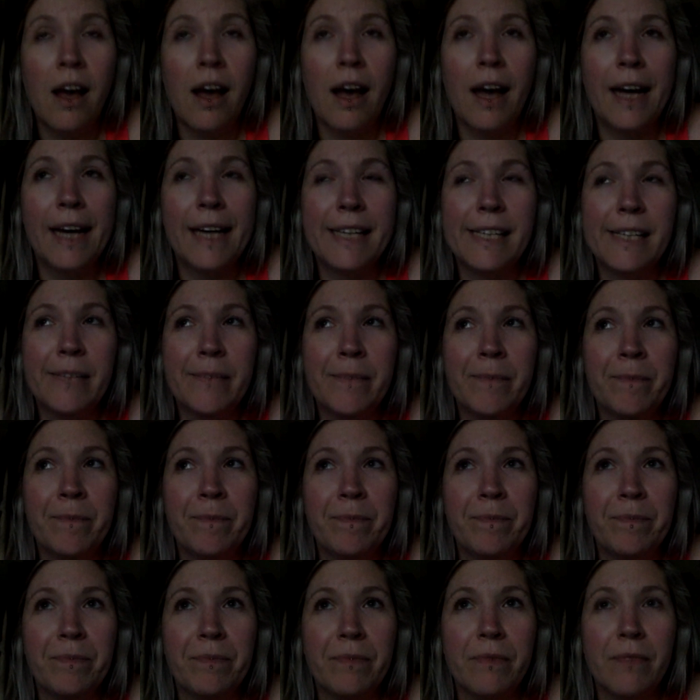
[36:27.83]

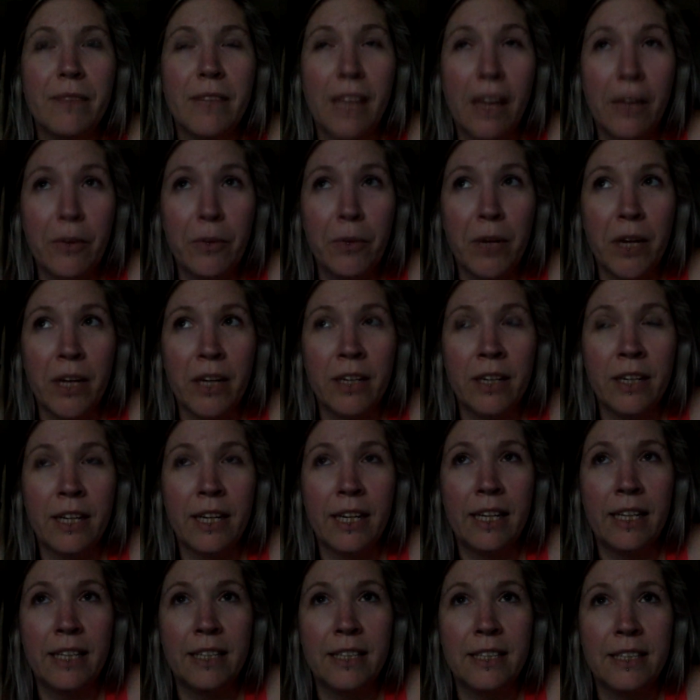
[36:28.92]
The other one
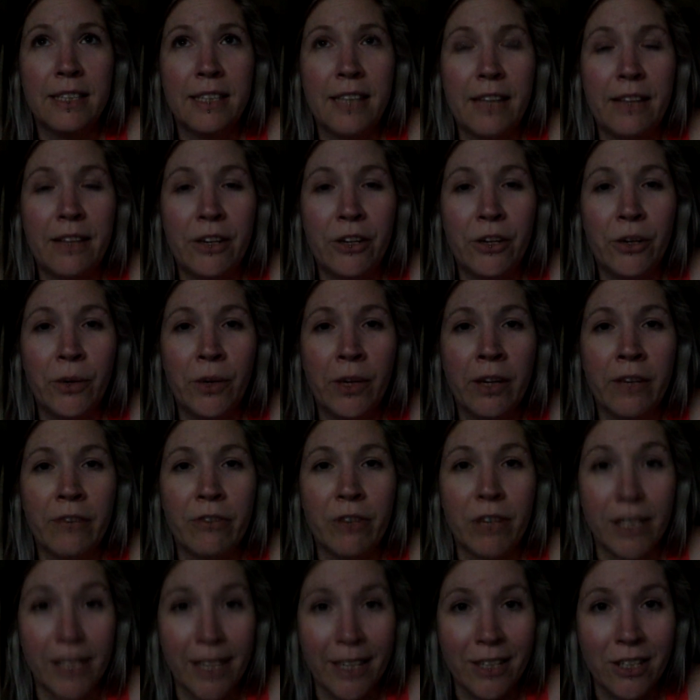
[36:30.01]
is that they're doing it
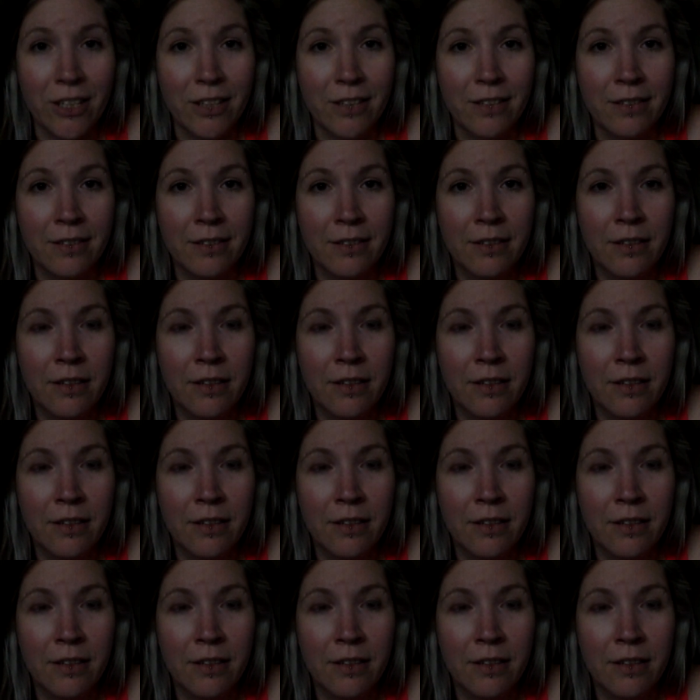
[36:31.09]
for attention.